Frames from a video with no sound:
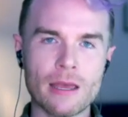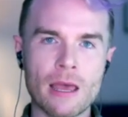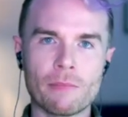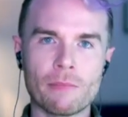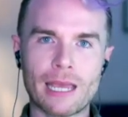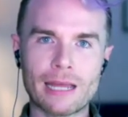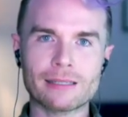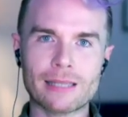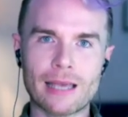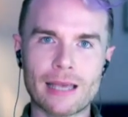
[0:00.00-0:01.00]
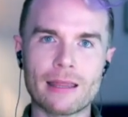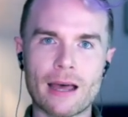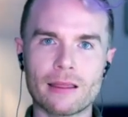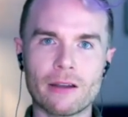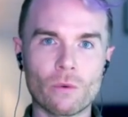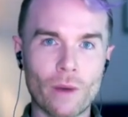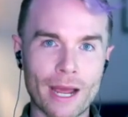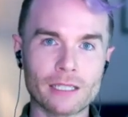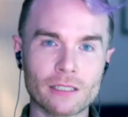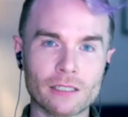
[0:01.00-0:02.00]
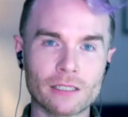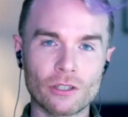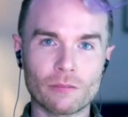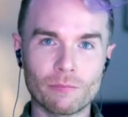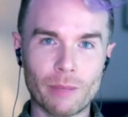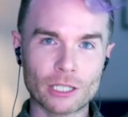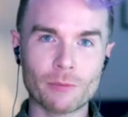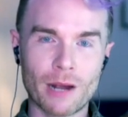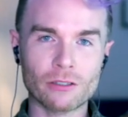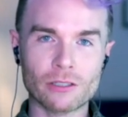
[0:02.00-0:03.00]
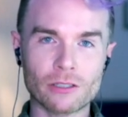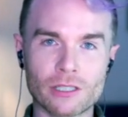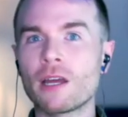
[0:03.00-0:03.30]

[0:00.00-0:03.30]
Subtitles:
but I can say that there are ways for you to benchmark yourself.